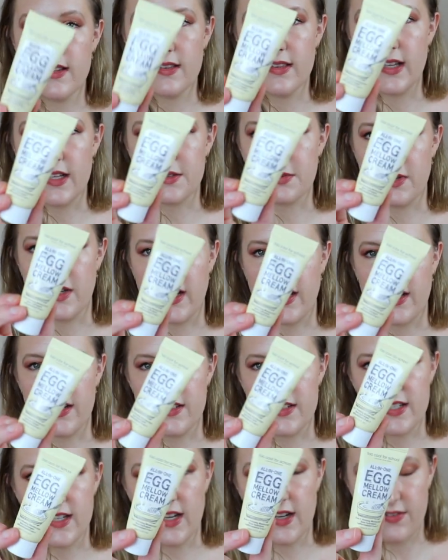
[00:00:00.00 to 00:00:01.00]
that's what I
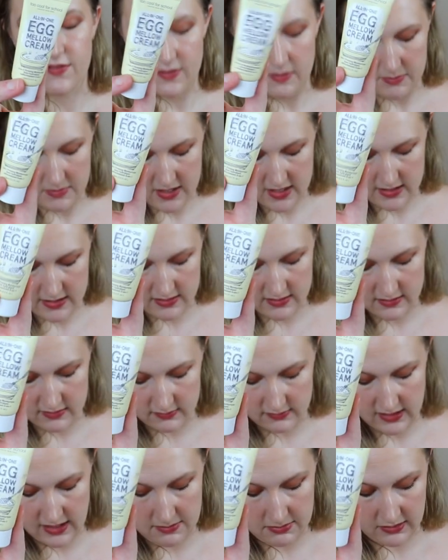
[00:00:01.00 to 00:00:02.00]
can take from the
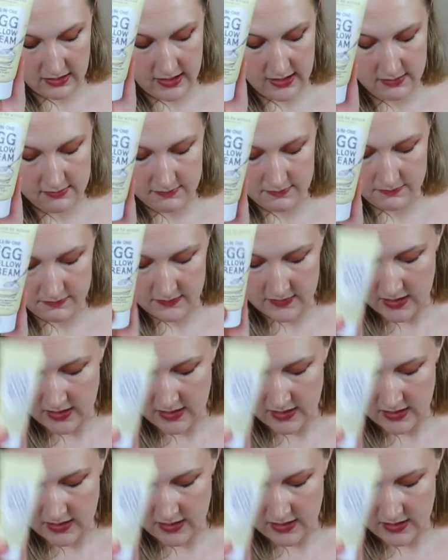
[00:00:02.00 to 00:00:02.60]
labeling.